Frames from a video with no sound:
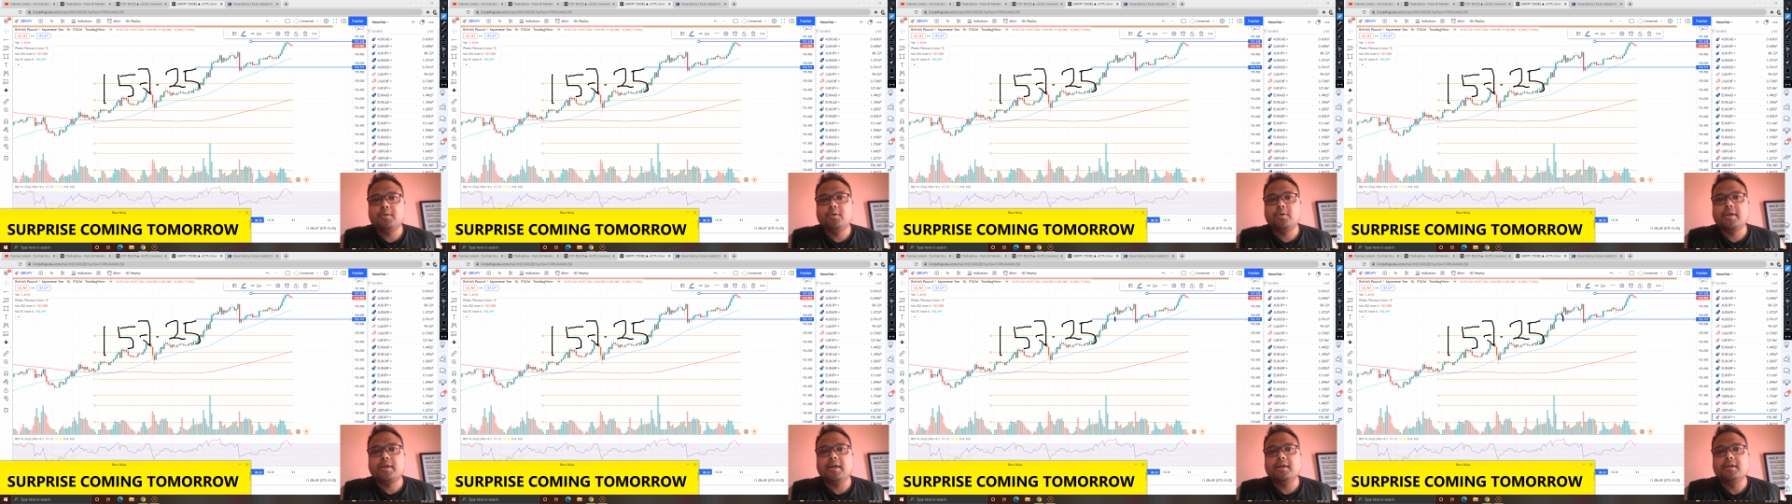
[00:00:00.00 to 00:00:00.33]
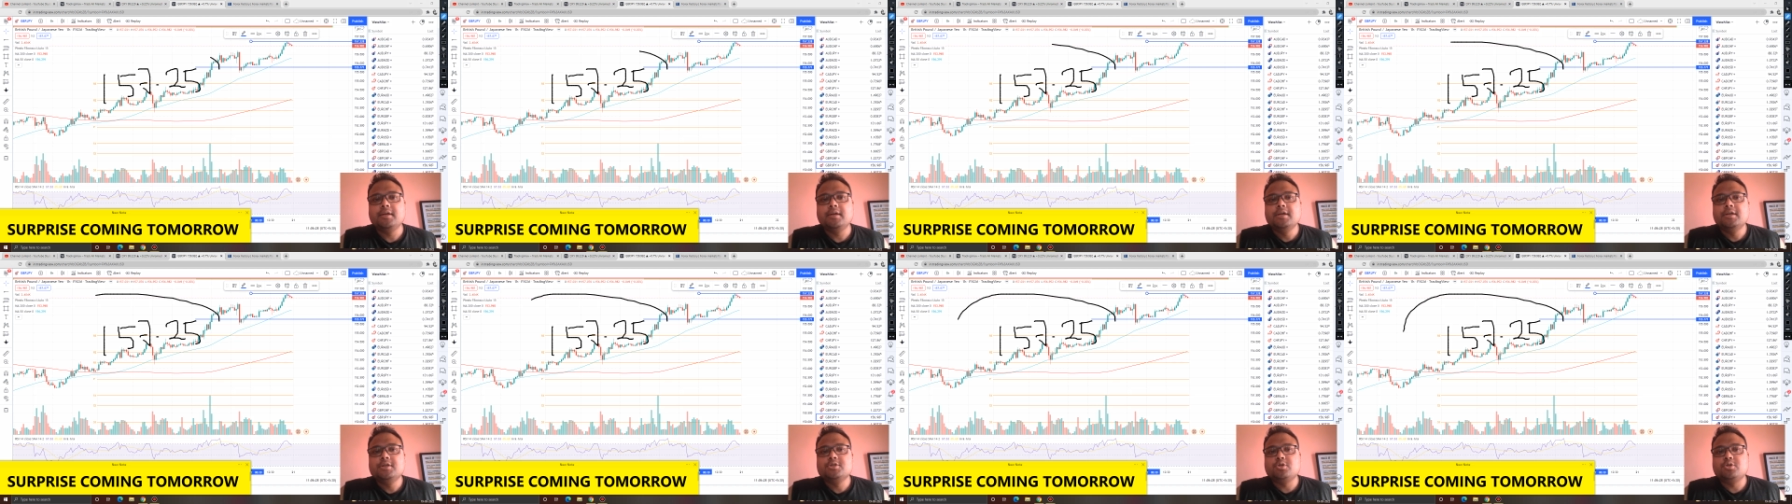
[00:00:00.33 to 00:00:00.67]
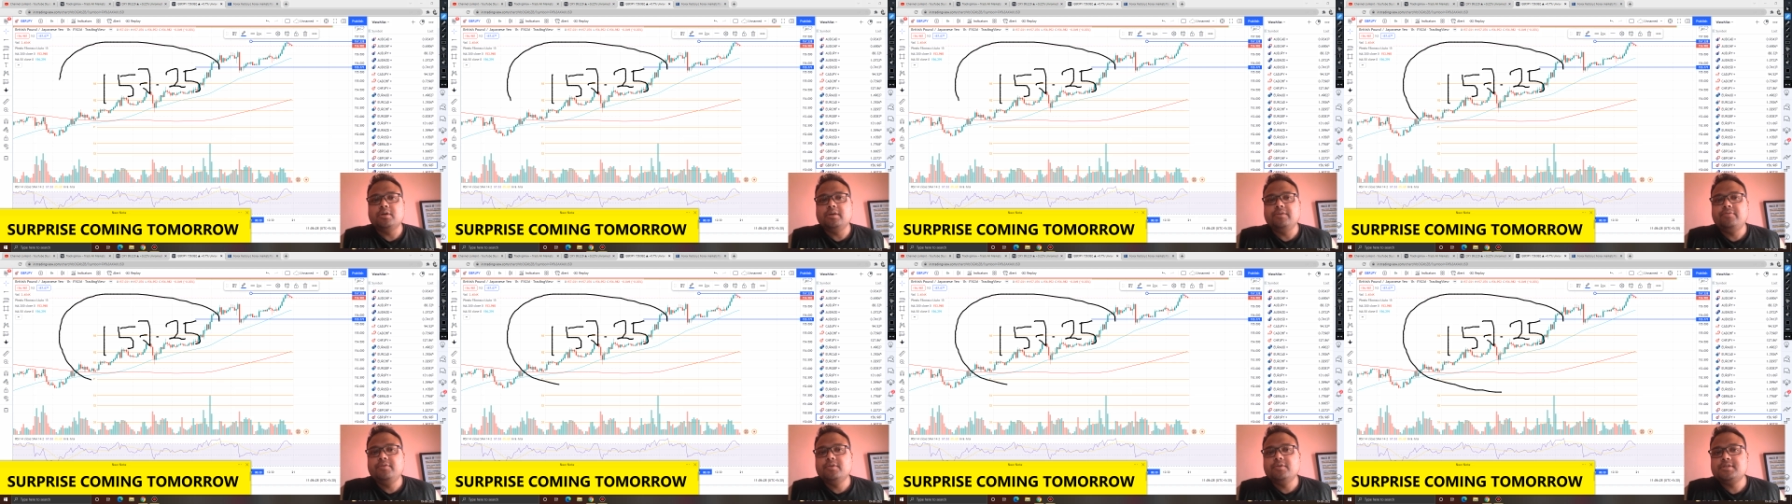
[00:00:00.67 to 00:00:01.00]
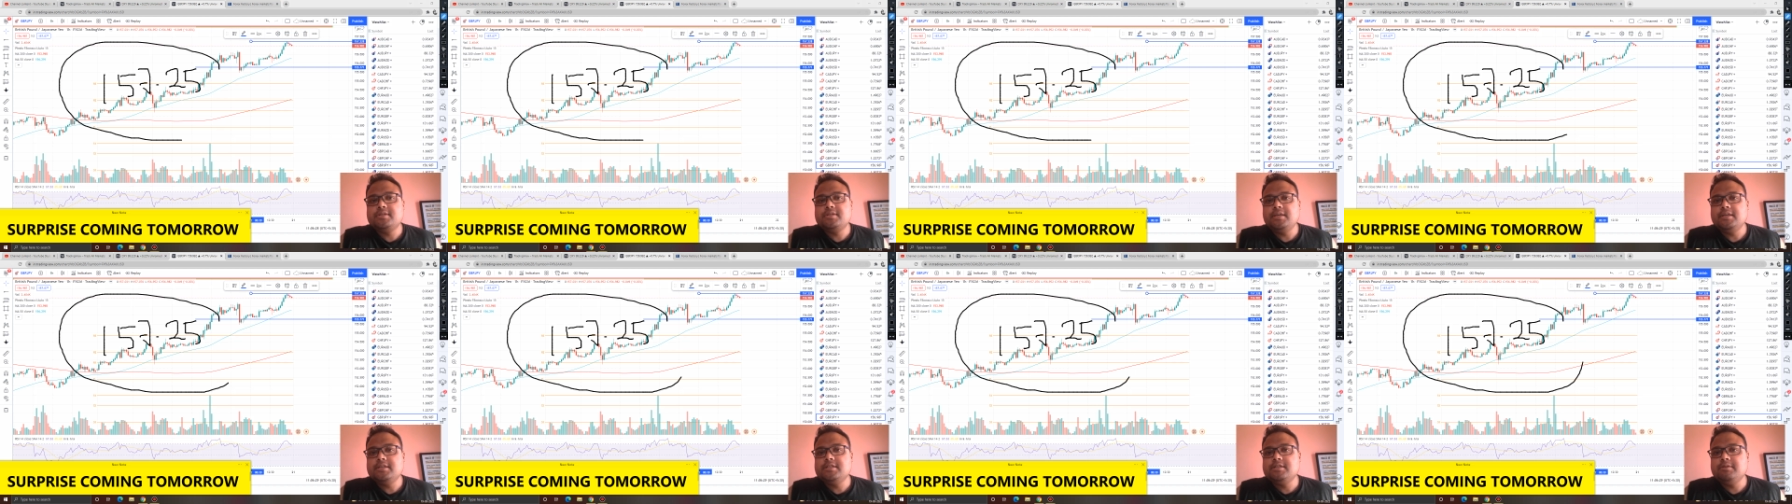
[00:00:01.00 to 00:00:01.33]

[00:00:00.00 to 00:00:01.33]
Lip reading: Okay, so if you see